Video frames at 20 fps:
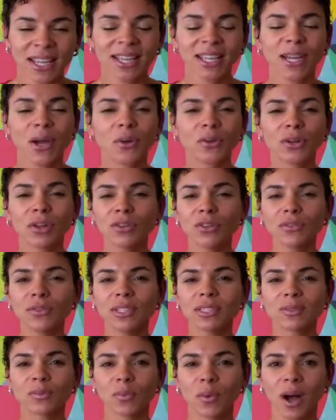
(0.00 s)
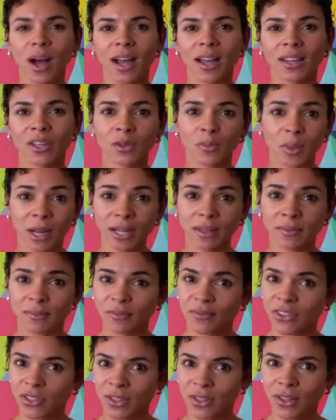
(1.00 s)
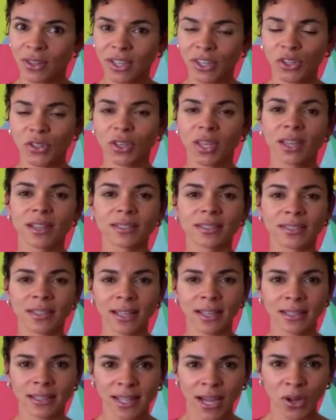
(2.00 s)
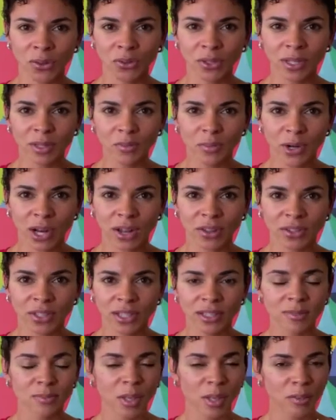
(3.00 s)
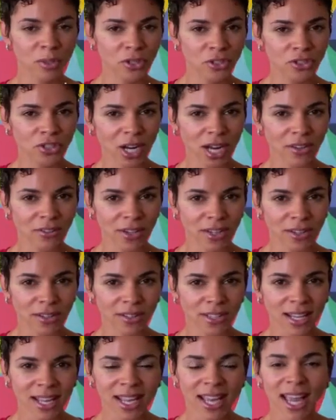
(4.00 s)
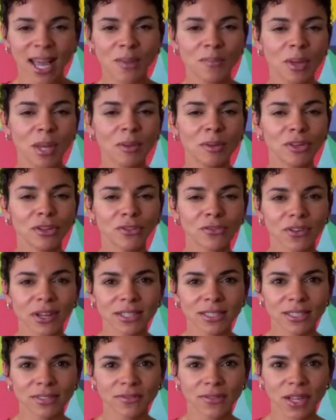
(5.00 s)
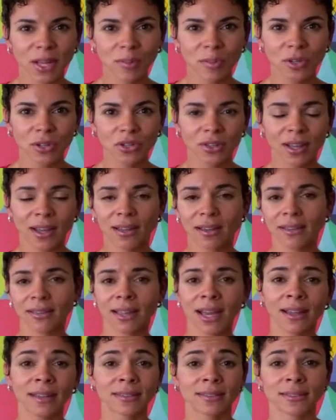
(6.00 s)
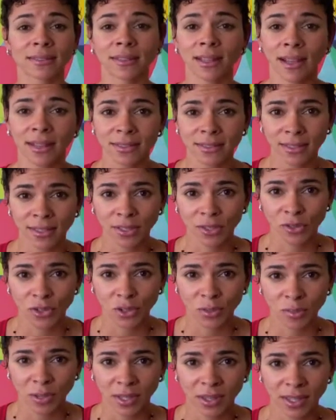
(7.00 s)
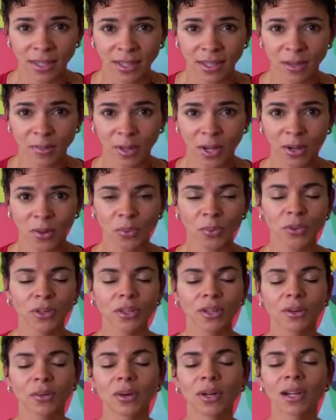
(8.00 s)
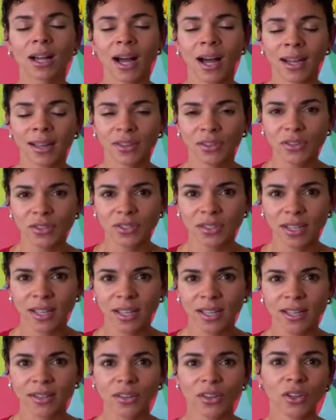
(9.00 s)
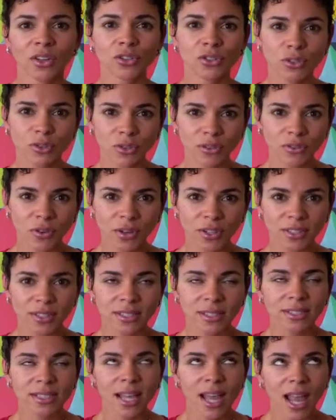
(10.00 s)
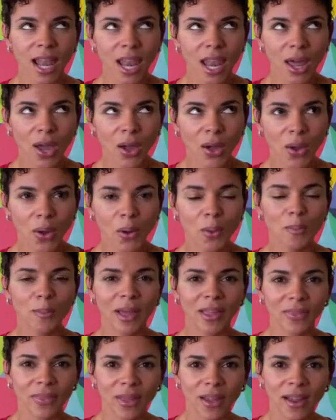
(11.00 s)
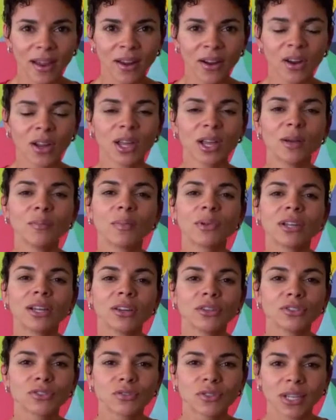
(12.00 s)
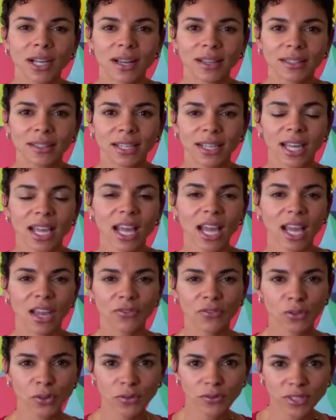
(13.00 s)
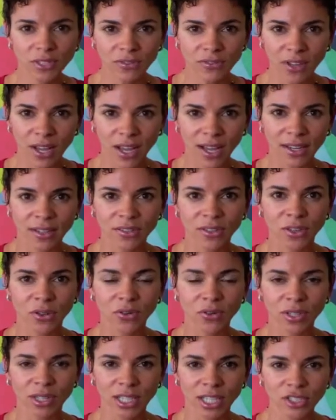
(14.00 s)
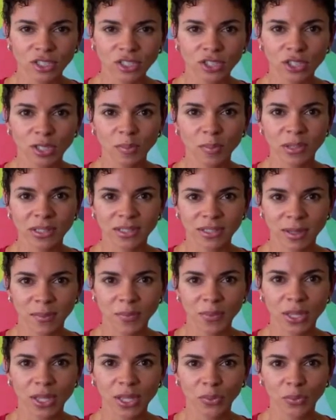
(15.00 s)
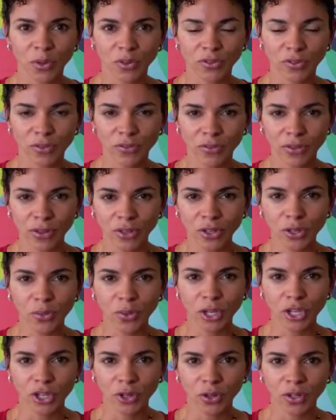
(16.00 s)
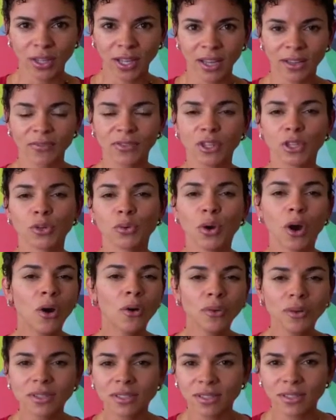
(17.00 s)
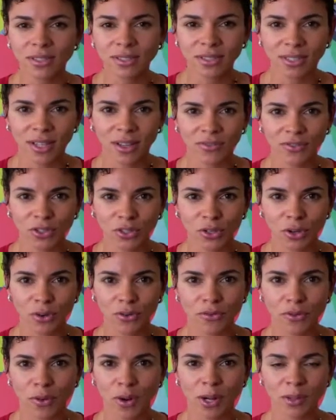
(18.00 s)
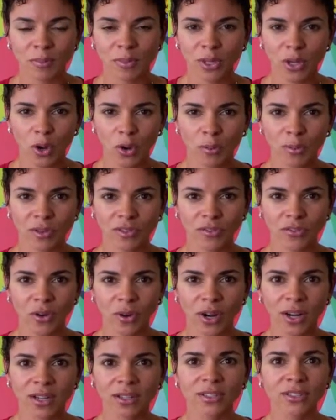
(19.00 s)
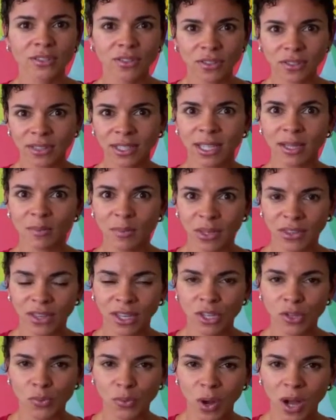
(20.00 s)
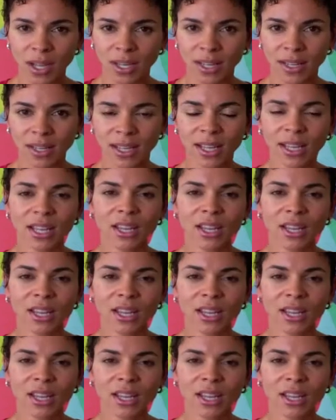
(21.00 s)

Now, another reason why you might feel like you can't say it loudly and proudly is maybe your track record. And maybe your friends and family are like, that is the last thing you should be thinking about. Well, you know what? I understand. 2 divorces. Hello. Been there. But here's the reality. If you've defined that a relationship is something that will fulfill you in your life, then you owe it to yourself to go for it and be open for it and certainly admit that you want it.